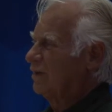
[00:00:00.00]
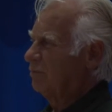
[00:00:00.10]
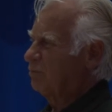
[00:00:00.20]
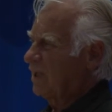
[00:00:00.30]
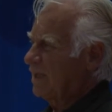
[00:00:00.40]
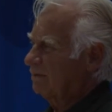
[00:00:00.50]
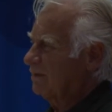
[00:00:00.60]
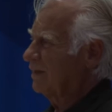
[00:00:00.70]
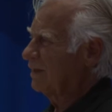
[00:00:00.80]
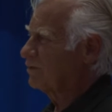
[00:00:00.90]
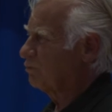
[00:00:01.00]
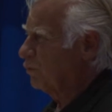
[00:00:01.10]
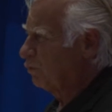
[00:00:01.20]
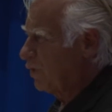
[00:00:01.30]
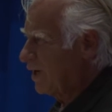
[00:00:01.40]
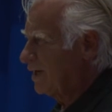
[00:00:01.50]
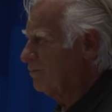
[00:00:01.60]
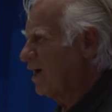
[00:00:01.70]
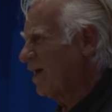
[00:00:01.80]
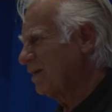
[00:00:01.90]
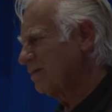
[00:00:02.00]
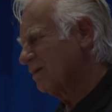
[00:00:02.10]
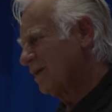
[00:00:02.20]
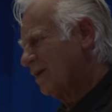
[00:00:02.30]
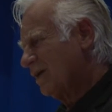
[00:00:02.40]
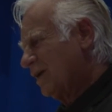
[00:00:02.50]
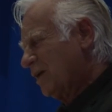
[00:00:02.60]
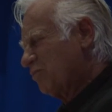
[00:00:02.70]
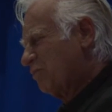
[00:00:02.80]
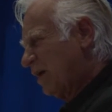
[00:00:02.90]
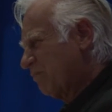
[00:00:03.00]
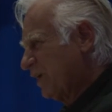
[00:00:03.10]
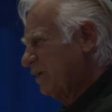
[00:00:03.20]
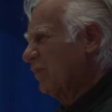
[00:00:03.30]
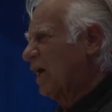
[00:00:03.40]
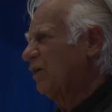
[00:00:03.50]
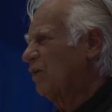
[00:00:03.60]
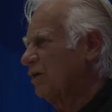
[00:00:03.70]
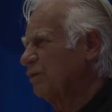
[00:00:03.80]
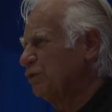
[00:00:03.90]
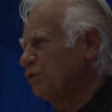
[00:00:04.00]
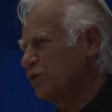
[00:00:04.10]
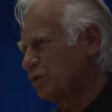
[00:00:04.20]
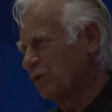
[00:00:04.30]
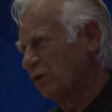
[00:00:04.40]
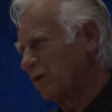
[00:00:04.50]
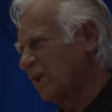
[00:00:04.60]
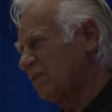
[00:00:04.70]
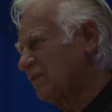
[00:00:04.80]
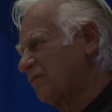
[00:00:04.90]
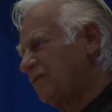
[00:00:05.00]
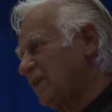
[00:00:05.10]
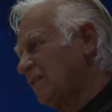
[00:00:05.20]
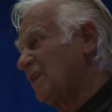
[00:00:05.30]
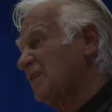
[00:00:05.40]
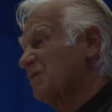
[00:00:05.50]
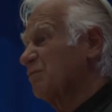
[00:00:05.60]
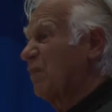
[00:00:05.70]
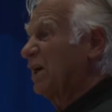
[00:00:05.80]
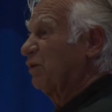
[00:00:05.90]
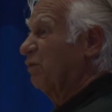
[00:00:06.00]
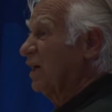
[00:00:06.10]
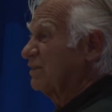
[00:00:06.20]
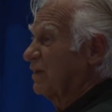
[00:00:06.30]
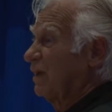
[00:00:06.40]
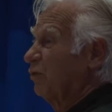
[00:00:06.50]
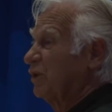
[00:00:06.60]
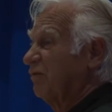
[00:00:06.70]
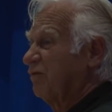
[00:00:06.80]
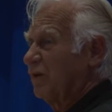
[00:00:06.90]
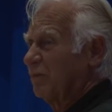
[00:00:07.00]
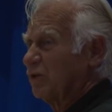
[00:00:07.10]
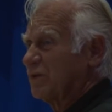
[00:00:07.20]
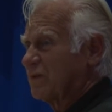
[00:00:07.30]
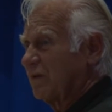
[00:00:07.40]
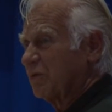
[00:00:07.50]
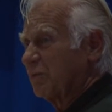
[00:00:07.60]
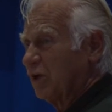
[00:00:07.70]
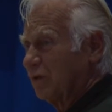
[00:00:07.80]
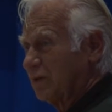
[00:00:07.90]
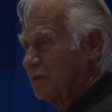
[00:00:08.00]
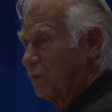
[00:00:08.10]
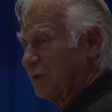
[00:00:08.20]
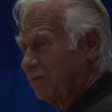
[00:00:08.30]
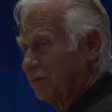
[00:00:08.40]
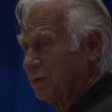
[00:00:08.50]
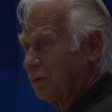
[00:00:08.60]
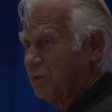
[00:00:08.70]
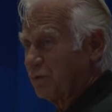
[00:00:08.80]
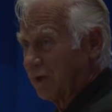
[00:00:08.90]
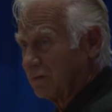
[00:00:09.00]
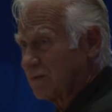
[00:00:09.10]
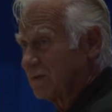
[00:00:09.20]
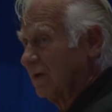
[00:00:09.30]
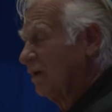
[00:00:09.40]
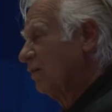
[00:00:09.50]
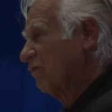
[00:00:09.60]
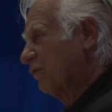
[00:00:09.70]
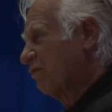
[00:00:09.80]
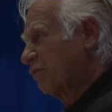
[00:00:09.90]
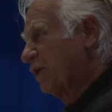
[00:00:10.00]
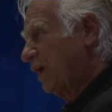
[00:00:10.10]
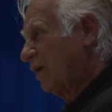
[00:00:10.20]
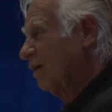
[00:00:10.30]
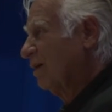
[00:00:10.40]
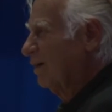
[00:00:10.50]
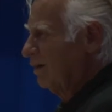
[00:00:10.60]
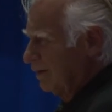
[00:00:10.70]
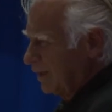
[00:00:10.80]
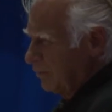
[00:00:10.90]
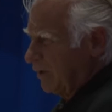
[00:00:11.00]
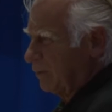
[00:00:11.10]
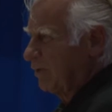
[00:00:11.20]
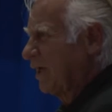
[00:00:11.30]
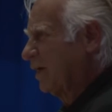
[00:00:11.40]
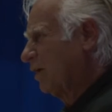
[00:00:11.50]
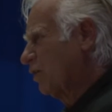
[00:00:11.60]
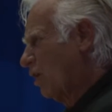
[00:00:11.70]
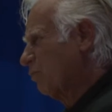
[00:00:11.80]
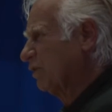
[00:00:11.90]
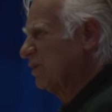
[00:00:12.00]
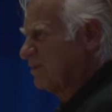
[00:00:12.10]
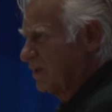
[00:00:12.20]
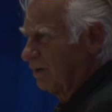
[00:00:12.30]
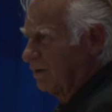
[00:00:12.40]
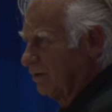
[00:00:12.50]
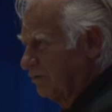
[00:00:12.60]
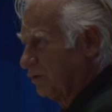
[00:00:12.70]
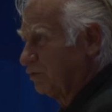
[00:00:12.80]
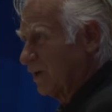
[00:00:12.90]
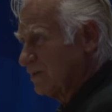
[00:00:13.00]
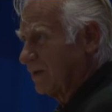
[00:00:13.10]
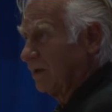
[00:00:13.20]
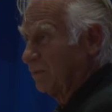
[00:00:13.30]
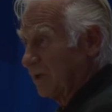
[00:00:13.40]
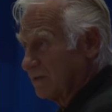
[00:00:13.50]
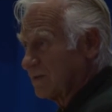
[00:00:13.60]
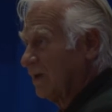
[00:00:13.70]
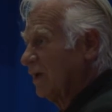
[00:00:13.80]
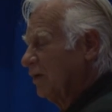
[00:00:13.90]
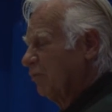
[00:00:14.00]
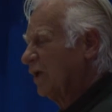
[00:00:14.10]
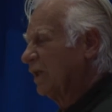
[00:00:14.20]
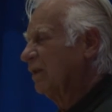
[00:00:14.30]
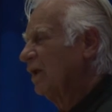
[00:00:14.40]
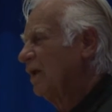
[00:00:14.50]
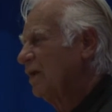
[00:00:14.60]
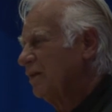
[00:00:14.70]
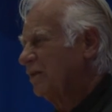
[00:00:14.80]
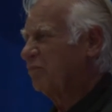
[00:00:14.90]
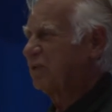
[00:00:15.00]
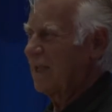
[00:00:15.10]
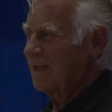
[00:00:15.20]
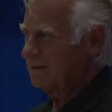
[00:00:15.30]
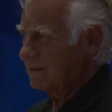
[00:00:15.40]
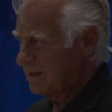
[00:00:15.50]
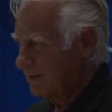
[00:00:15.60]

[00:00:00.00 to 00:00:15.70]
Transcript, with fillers: the plant thinks, well, why am I pumping my hard-earned sugar in to feed these mycorrhizae when the farmer is giving me all these wonderful nutrients for free? All right, I may not be getting copper and zinc and a few trace elements, but the plant